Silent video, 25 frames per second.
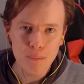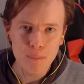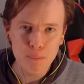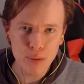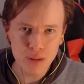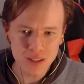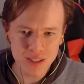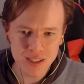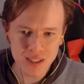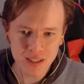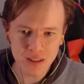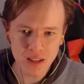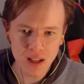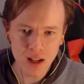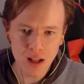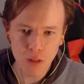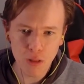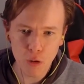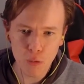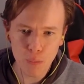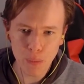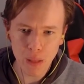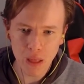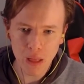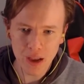Blizzard
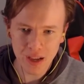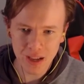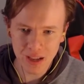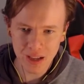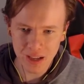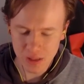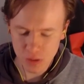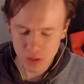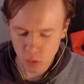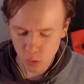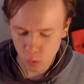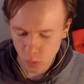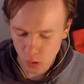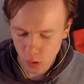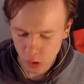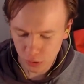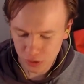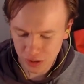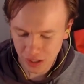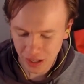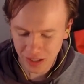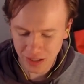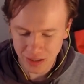Lalo player in the world,